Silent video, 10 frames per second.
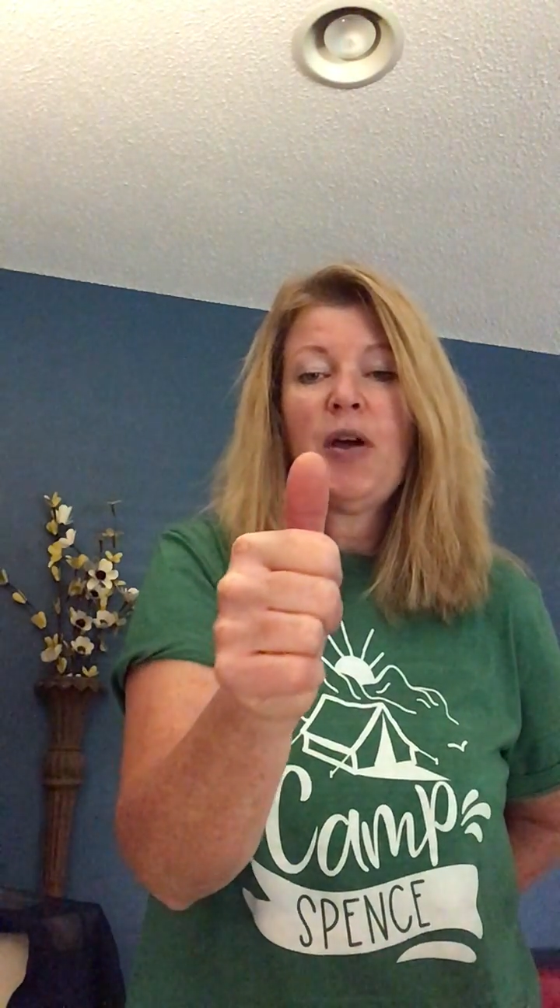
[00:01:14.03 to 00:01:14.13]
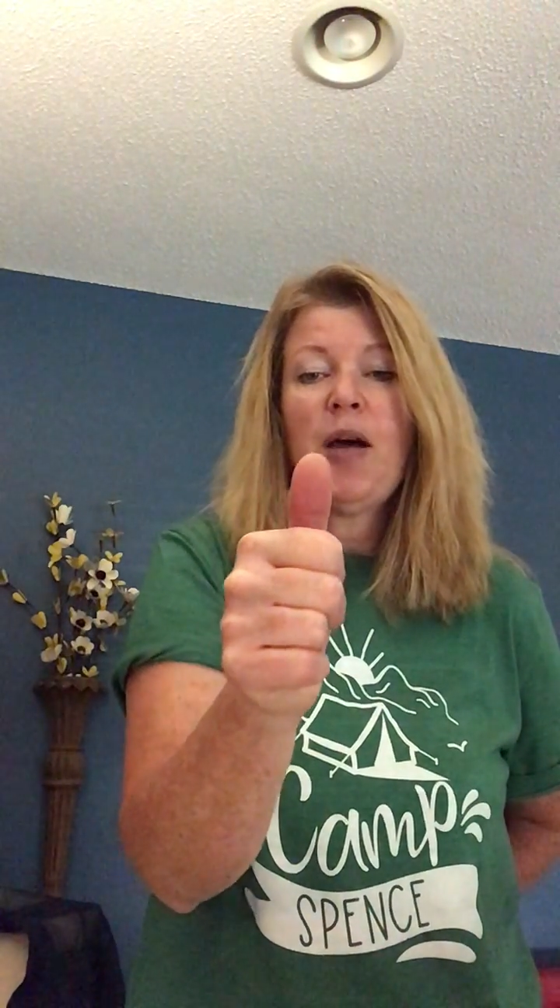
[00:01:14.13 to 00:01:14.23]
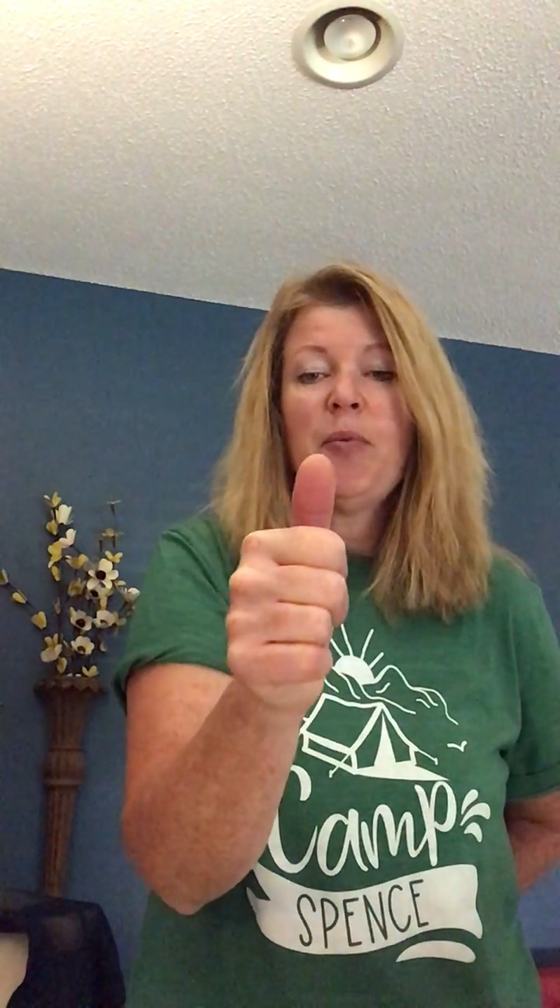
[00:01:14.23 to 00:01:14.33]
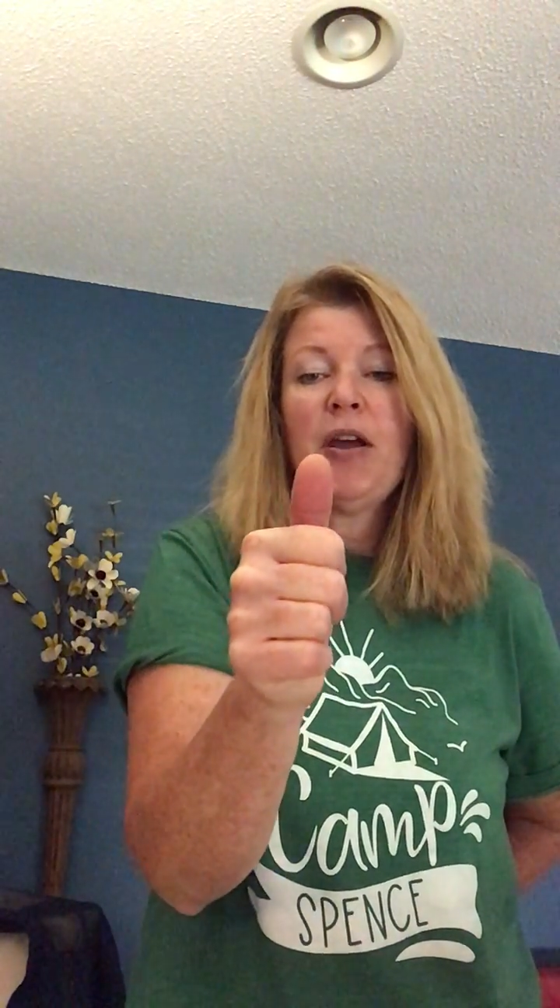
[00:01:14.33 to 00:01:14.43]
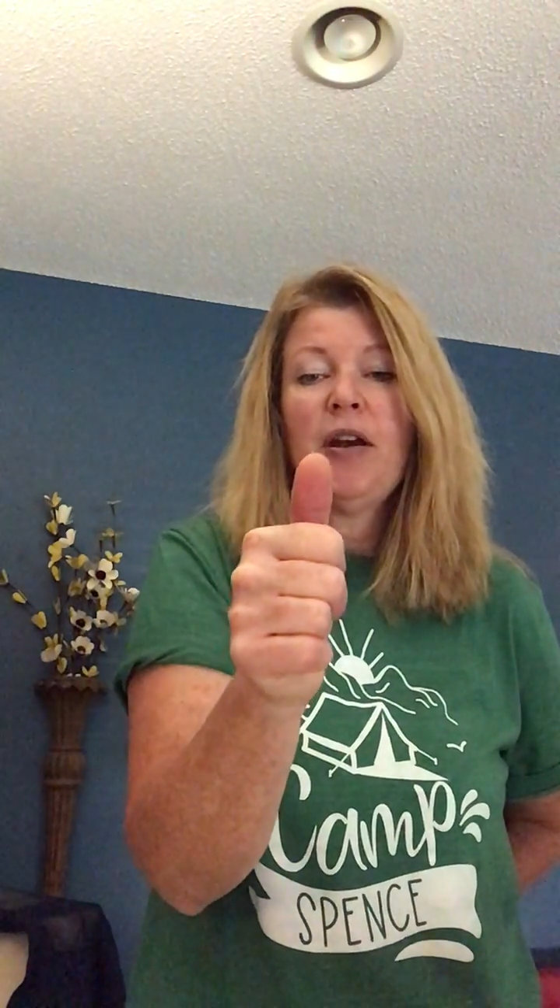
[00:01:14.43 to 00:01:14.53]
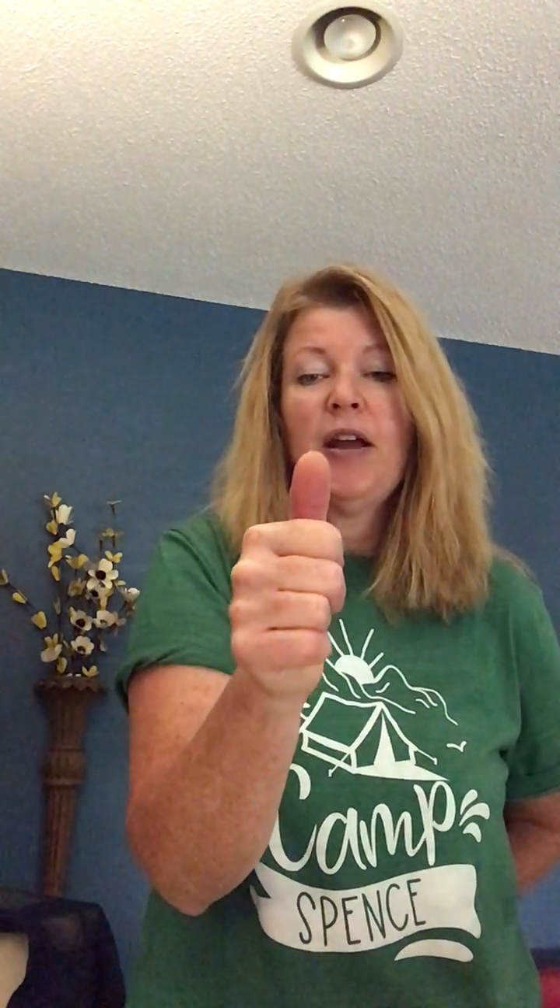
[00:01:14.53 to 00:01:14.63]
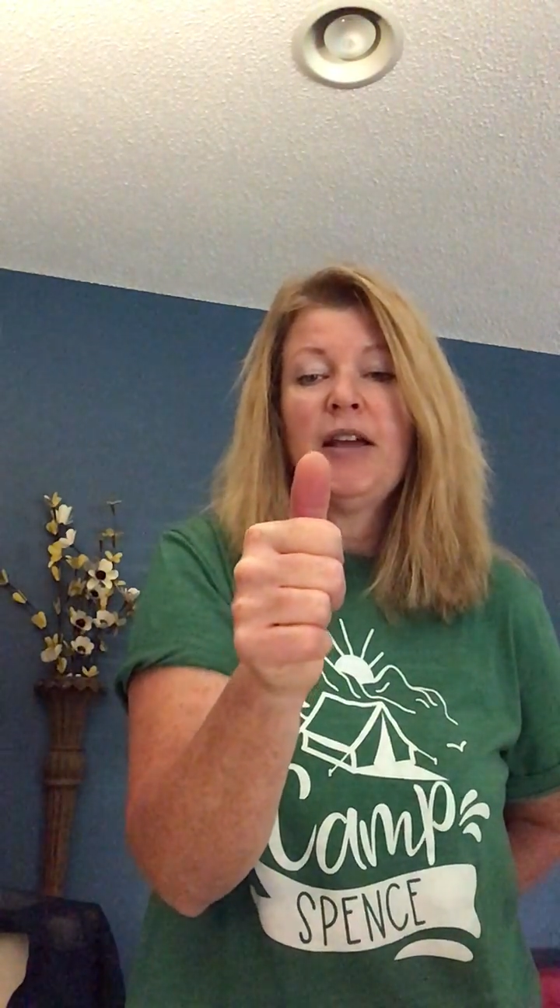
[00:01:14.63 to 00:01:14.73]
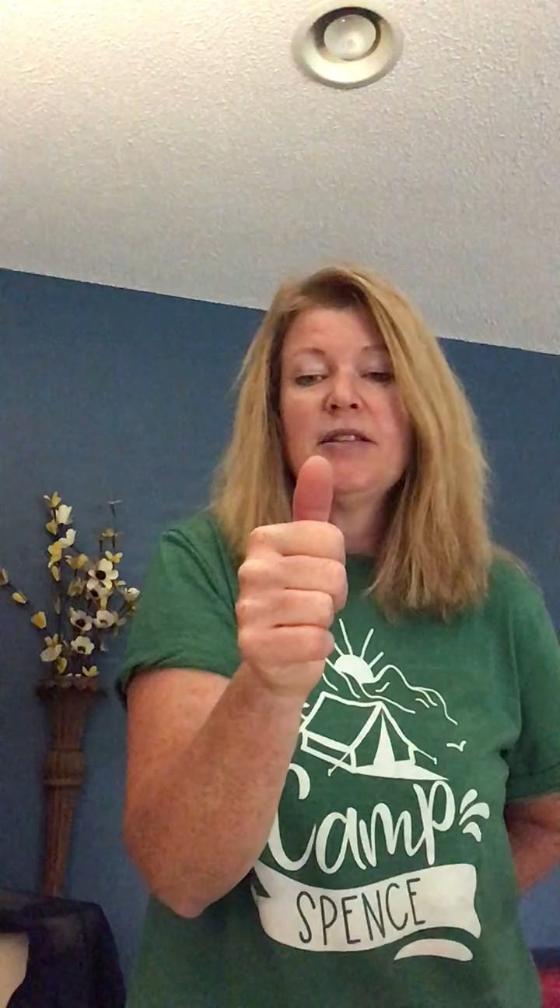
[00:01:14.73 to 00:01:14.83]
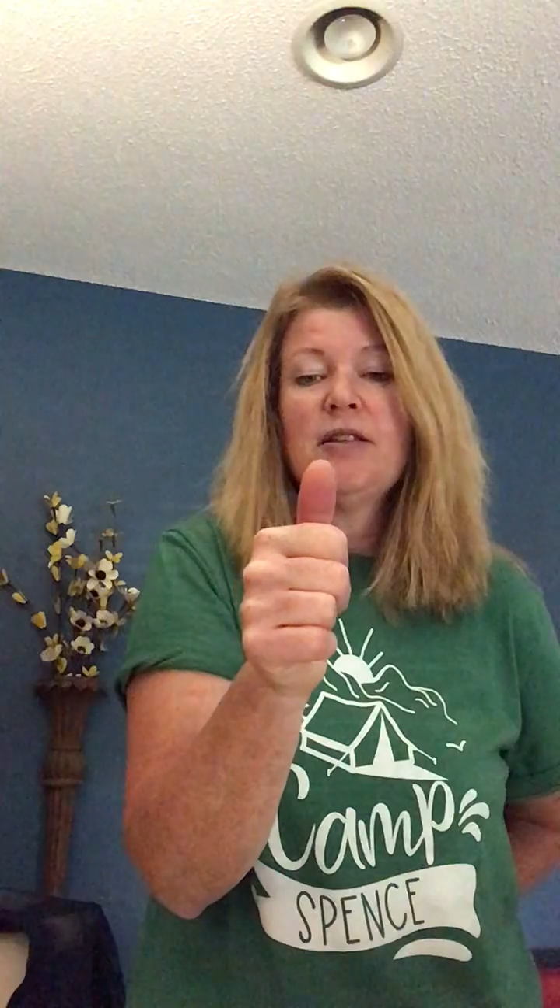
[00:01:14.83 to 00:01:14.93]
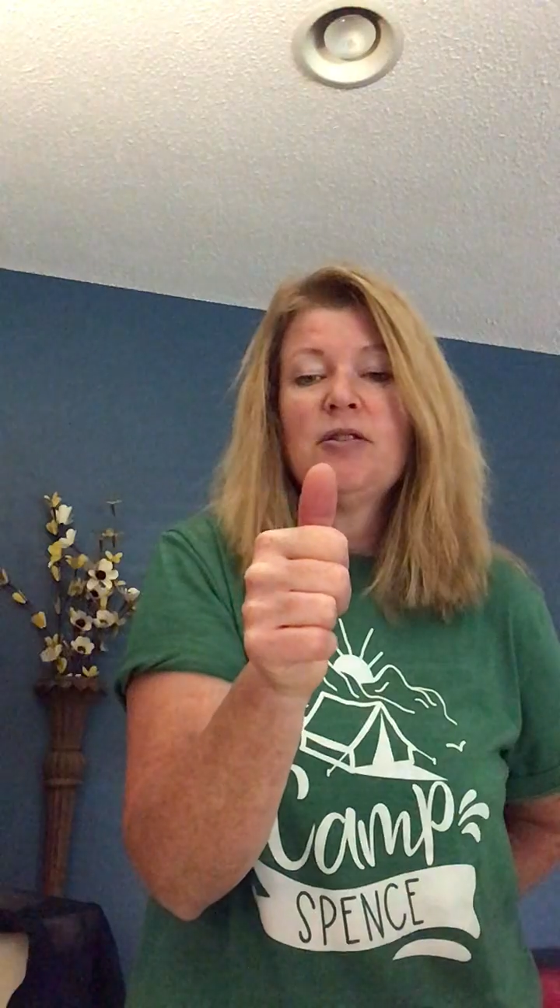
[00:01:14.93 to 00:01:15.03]
coming in
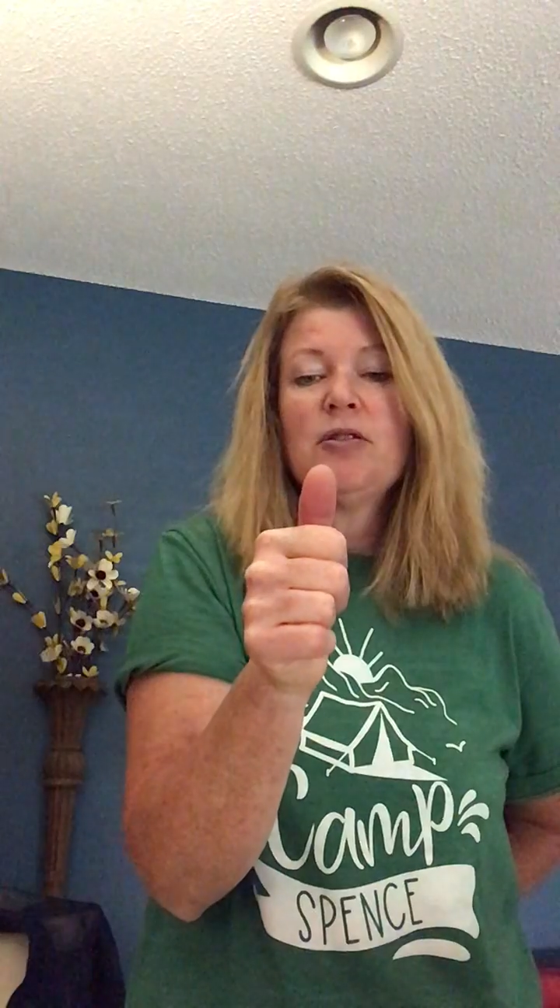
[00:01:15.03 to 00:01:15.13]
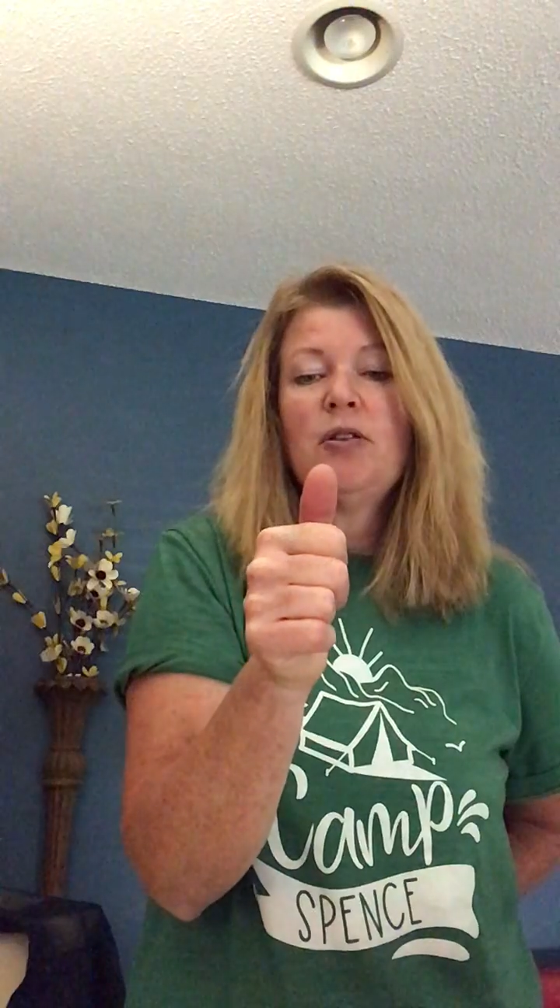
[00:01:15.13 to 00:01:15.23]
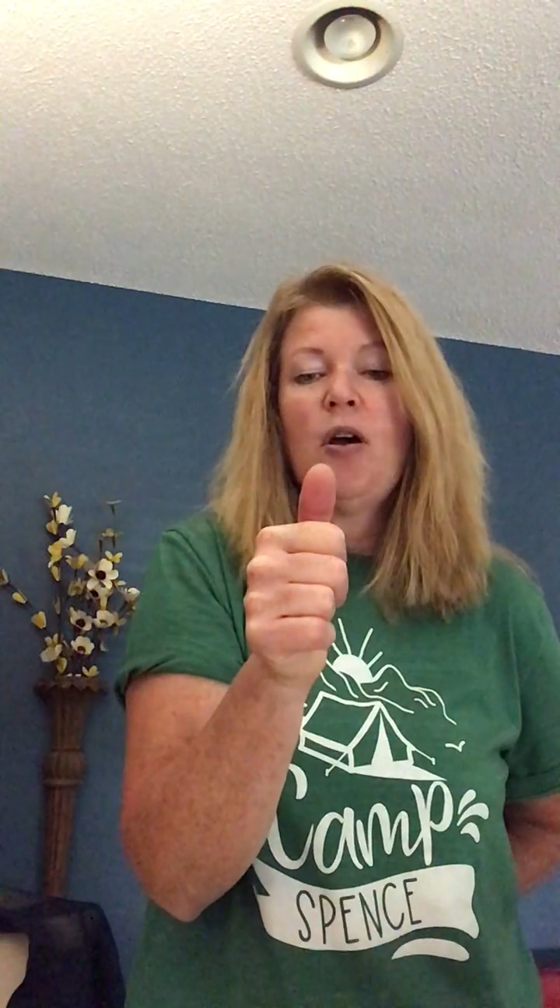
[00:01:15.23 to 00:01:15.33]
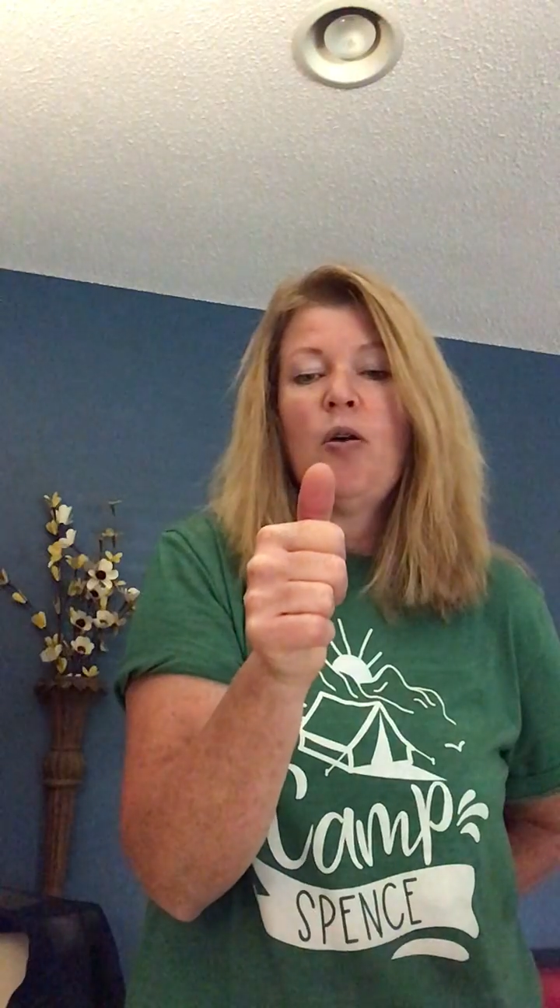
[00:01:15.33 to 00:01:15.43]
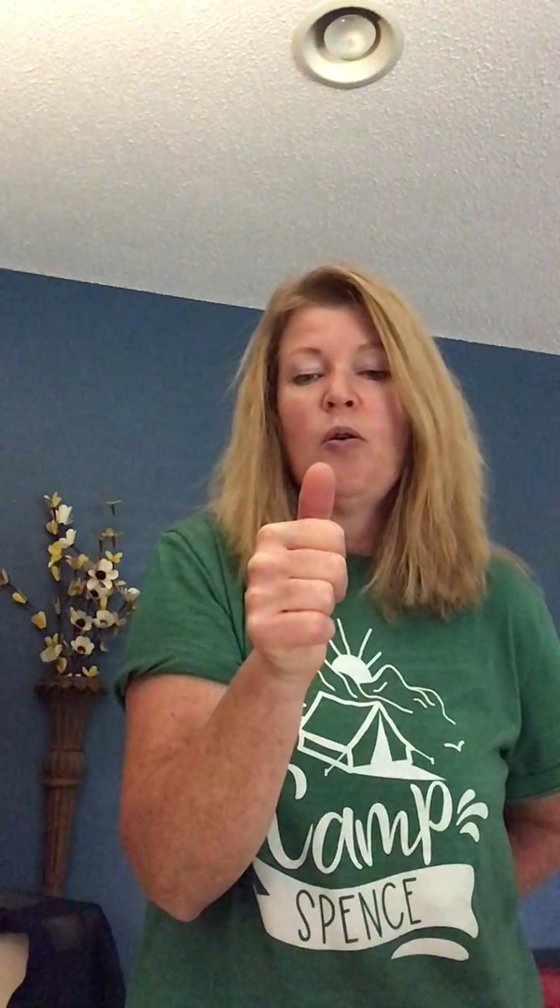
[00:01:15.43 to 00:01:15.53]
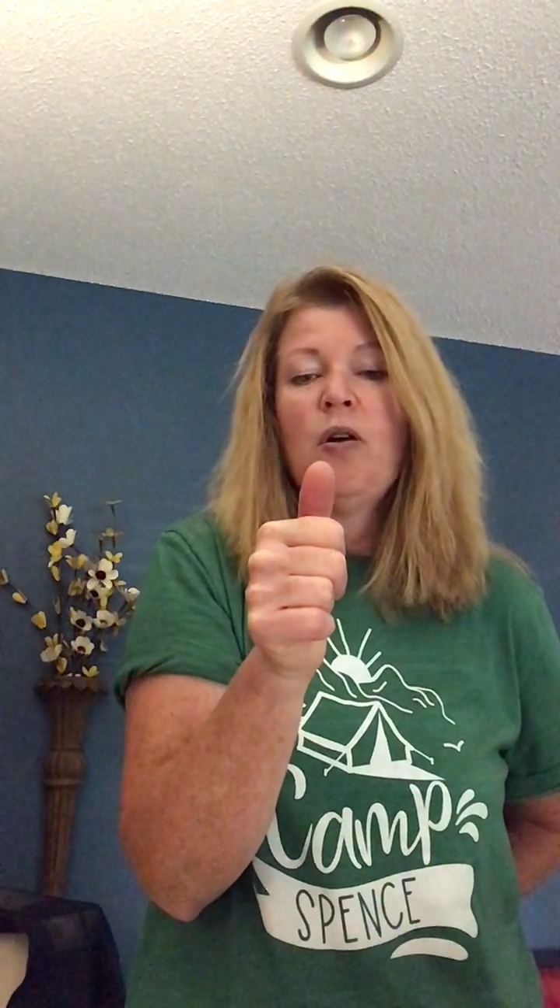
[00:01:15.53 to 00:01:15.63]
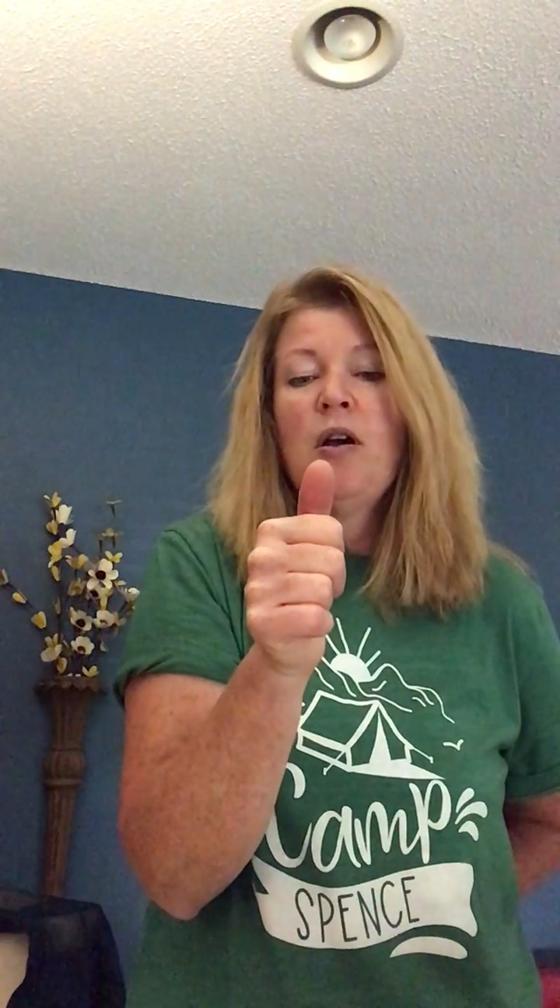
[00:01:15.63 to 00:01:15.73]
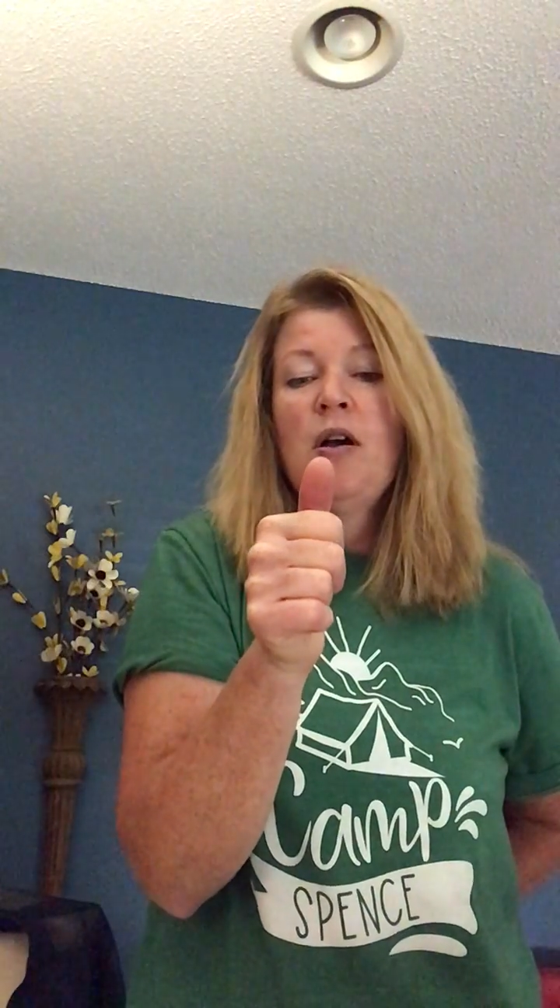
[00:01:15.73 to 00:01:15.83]
nice and slow.